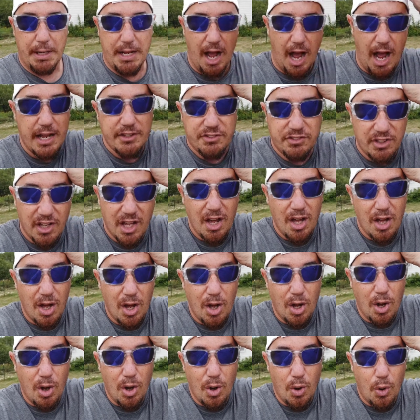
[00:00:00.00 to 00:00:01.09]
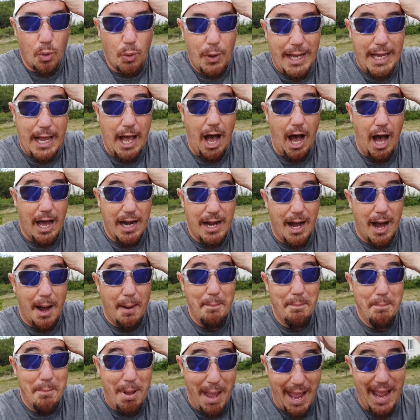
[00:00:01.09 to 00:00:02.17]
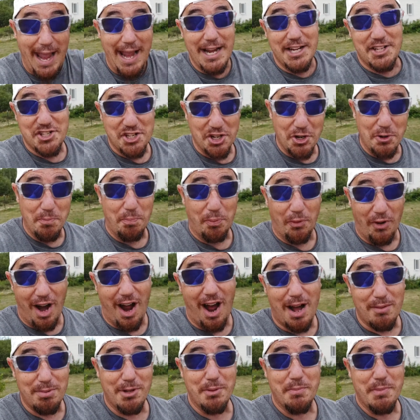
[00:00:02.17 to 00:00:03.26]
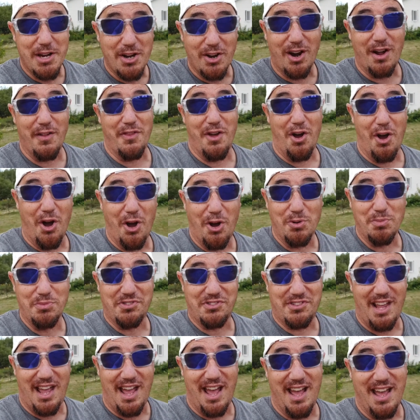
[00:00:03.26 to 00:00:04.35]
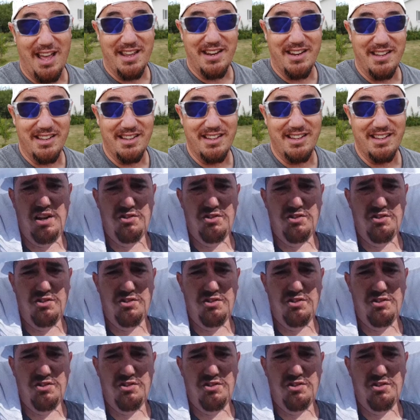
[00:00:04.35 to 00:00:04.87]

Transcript: But guys, we got a major problem here on the homestead.